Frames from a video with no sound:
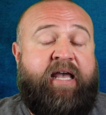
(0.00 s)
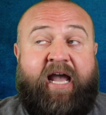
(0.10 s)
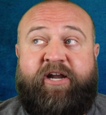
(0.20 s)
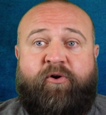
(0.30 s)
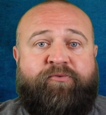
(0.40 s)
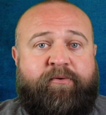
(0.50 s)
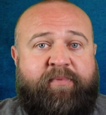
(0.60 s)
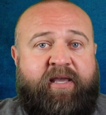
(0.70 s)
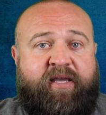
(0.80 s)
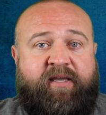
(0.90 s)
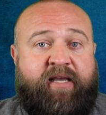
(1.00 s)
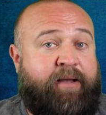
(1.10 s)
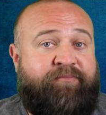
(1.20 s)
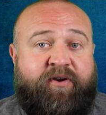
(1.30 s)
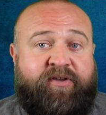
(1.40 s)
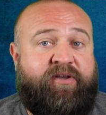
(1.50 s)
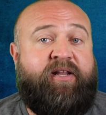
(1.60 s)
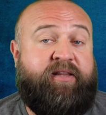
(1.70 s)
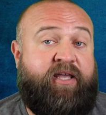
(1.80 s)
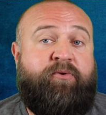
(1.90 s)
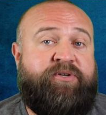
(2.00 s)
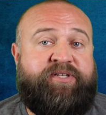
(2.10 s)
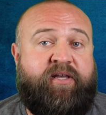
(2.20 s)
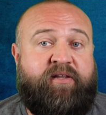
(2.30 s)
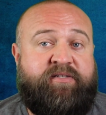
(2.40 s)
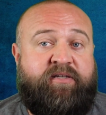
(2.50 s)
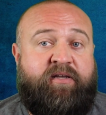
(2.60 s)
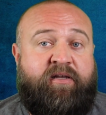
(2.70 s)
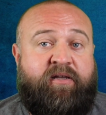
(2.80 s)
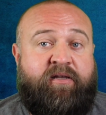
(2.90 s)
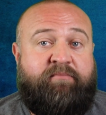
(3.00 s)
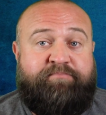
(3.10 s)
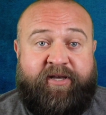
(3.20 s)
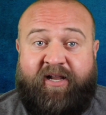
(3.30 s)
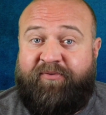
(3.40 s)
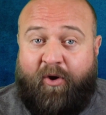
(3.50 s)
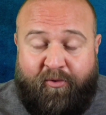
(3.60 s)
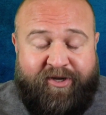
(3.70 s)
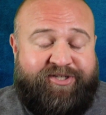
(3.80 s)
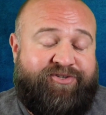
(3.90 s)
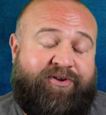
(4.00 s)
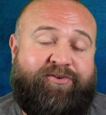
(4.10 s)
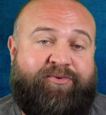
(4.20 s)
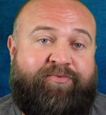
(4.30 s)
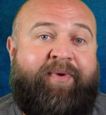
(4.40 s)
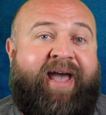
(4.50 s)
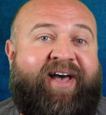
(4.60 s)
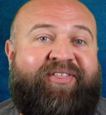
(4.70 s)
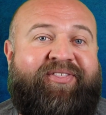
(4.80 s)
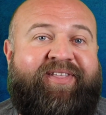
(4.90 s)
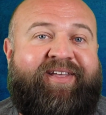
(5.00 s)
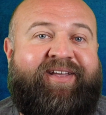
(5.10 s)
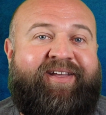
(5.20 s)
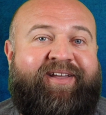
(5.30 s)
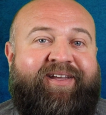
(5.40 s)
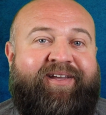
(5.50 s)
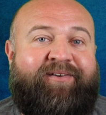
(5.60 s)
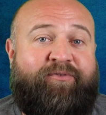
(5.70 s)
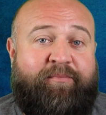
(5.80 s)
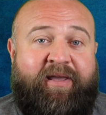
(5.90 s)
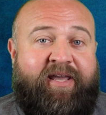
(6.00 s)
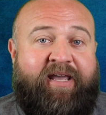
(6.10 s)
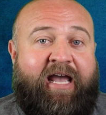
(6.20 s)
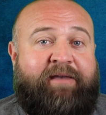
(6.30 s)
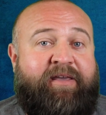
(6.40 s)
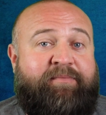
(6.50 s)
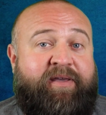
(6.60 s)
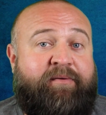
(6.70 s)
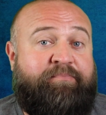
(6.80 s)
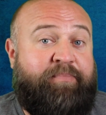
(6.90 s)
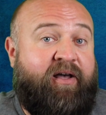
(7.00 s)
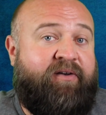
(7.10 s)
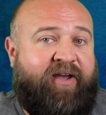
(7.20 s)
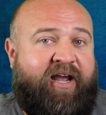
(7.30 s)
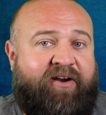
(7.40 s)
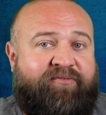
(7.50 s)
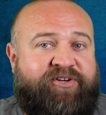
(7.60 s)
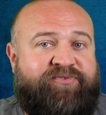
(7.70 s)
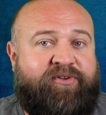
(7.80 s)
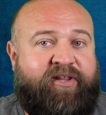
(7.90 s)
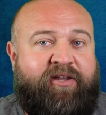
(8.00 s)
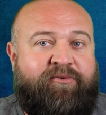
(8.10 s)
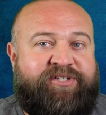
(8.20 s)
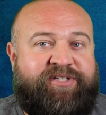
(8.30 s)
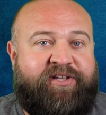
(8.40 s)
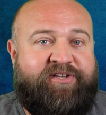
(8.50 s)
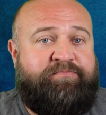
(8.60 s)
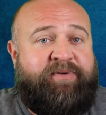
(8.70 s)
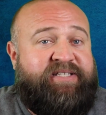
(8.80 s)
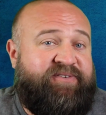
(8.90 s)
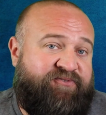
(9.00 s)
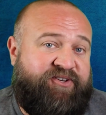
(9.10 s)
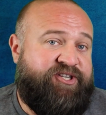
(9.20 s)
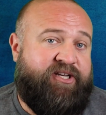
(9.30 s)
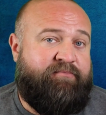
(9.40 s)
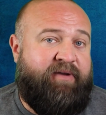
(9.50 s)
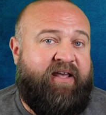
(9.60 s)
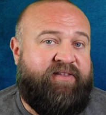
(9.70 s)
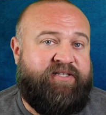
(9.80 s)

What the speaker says: I know for me, I'm very good at language skills, but I've always struggled with math. For me, I may be above average for language skills, but deficient in math